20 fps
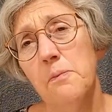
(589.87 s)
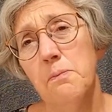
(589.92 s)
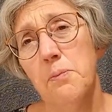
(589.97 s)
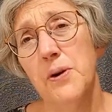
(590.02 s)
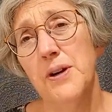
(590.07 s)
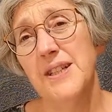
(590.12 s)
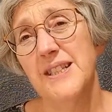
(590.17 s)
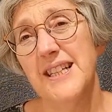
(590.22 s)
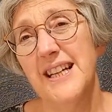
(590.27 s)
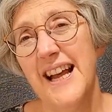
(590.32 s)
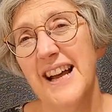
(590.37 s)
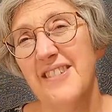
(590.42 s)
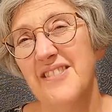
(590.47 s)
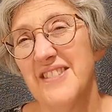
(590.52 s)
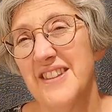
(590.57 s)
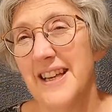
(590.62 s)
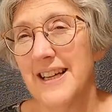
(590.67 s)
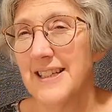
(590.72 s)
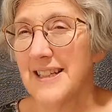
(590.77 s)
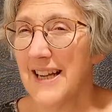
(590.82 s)
pointed
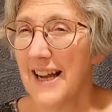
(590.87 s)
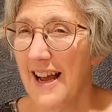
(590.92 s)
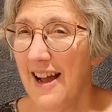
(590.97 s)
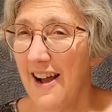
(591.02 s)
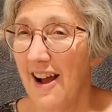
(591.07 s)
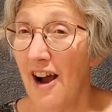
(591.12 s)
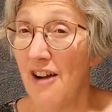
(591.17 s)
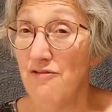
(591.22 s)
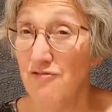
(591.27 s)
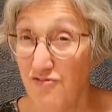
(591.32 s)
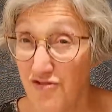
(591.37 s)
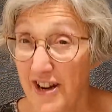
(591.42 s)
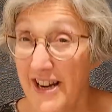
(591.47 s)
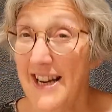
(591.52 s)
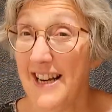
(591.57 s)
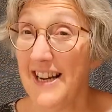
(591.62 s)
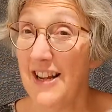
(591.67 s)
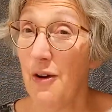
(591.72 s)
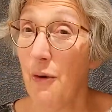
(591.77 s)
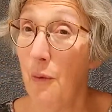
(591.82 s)
out that I
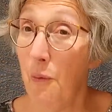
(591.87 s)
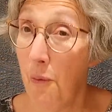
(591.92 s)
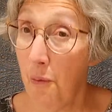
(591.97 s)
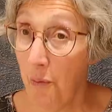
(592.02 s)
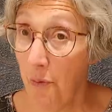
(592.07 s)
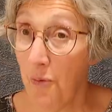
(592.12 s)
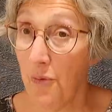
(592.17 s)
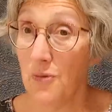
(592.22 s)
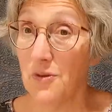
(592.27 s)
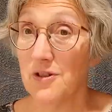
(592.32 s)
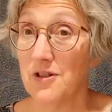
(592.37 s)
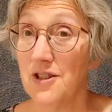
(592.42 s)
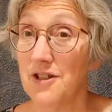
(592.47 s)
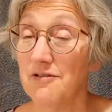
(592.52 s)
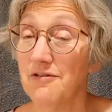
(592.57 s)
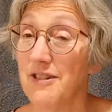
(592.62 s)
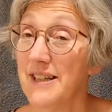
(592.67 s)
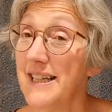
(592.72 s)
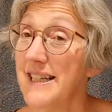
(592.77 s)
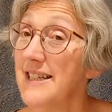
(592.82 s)
really ought
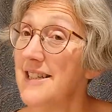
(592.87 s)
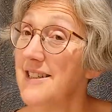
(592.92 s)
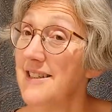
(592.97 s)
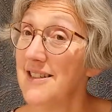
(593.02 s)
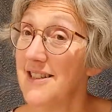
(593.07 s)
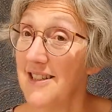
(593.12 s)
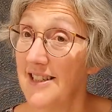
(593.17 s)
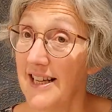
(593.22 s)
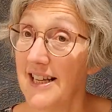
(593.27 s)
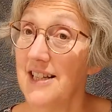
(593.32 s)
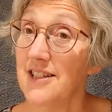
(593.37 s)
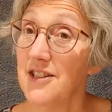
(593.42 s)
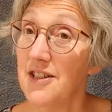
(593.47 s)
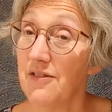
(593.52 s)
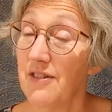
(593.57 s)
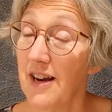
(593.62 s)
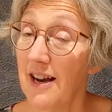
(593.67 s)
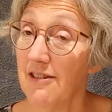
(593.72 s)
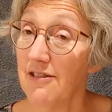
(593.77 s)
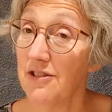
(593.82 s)
to read Scenes
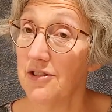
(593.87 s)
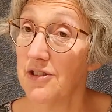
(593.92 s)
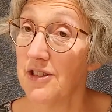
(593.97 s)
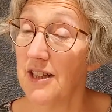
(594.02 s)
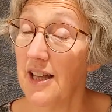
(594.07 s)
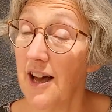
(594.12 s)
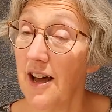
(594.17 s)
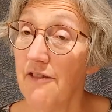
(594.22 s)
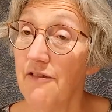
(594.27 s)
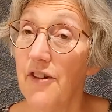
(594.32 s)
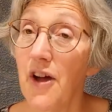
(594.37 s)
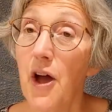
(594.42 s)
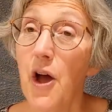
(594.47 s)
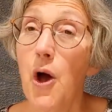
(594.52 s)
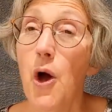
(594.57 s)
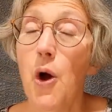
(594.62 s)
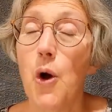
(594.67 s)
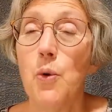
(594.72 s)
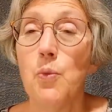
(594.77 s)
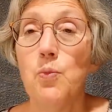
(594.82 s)
of Clerical Life,
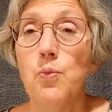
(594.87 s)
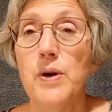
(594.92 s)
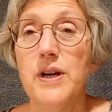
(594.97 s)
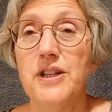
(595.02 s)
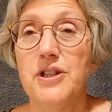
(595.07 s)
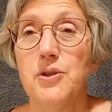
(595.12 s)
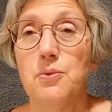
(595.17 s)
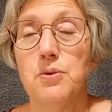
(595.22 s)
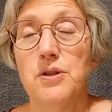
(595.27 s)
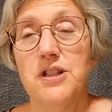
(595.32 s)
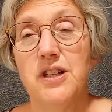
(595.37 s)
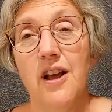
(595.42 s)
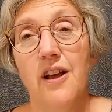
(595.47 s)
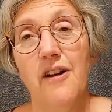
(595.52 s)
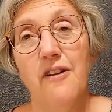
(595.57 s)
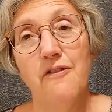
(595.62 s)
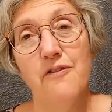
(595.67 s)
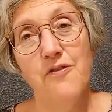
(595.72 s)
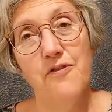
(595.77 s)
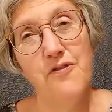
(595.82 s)
which was
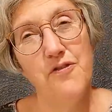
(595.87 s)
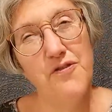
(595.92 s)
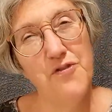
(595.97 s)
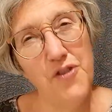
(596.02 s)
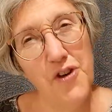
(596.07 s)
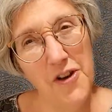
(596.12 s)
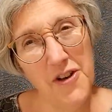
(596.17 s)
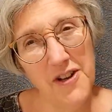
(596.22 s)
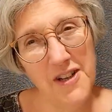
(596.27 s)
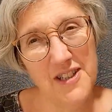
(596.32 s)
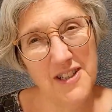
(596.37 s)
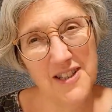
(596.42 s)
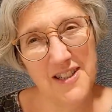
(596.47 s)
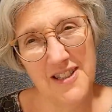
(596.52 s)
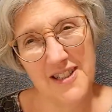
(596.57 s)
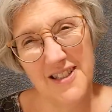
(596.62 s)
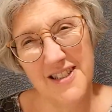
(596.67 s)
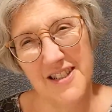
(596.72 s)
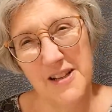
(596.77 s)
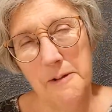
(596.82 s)
her
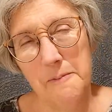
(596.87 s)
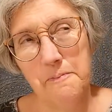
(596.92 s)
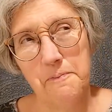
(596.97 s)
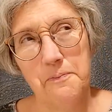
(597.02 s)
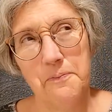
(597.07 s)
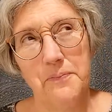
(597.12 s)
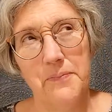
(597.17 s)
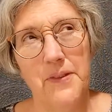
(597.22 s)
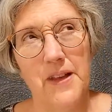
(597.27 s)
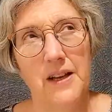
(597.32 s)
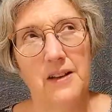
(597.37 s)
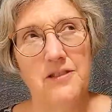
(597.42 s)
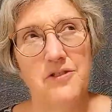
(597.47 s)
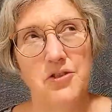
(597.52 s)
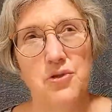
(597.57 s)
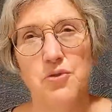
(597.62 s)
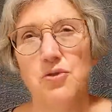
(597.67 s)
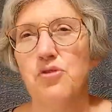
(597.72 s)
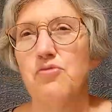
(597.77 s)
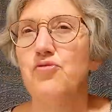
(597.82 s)
first
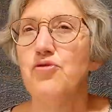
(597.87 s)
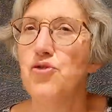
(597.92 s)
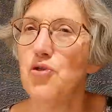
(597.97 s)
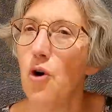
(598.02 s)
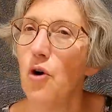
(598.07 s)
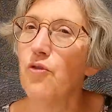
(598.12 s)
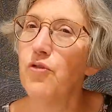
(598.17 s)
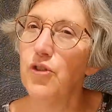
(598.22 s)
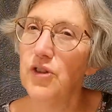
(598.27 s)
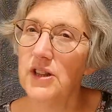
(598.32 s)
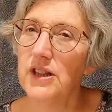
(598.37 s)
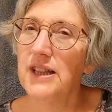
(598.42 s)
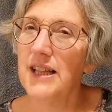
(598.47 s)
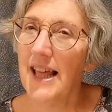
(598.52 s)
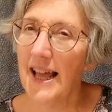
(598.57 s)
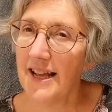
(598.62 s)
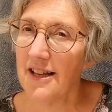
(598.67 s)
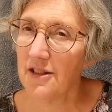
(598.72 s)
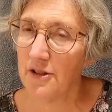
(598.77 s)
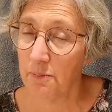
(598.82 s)
sort of novel
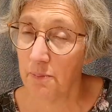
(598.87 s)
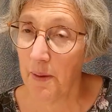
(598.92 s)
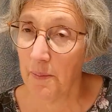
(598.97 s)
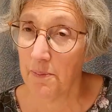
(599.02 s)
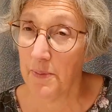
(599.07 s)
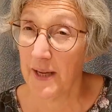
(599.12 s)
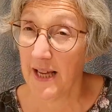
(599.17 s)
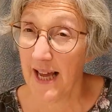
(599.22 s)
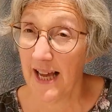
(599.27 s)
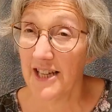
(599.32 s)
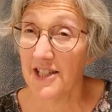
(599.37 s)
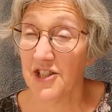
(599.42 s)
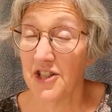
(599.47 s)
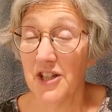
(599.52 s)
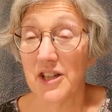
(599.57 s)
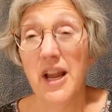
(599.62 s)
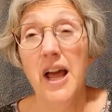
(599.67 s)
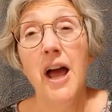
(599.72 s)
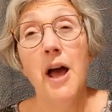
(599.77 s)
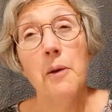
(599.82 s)
length
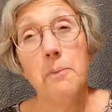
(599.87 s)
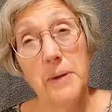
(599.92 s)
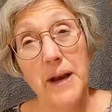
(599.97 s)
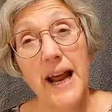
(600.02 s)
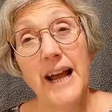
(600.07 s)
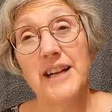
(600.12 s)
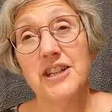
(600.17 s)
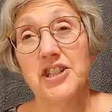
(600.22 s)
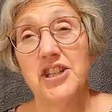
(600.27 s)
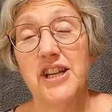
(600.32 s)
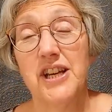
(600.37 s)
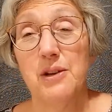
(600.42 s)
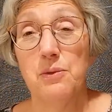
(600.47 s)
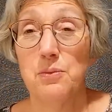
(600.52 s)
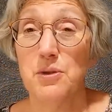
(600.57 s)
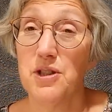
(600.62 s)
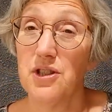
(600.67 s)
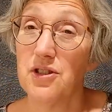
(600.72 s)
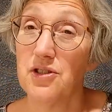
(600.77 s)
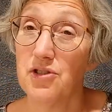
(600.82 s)
publication, but actually it
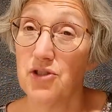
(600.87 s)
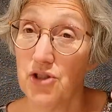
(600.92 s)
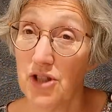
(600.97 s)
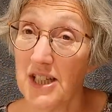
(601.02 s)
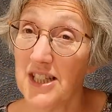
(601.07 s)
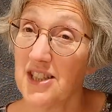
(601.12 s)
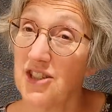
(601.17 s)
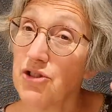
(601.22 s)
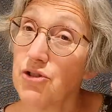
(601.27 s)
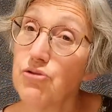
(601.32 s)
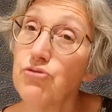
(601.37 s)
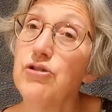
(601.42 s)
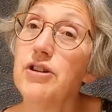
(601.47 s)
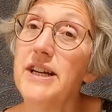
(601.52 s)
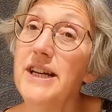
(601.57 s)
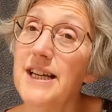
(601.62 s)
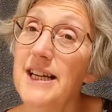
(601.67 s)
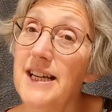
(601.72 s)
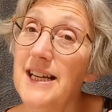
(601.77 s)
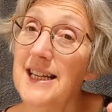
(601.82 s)
was it's
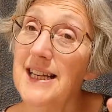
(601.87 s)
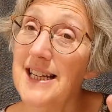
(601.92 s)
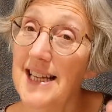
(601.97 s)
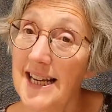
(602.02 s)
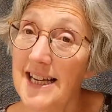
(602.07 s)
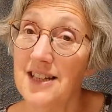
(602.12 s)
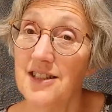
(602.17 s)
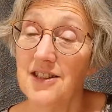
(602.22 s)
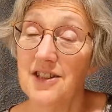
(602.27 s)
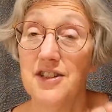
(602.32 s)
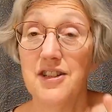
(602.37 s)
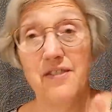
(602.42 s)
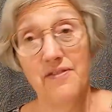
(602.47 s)
three linked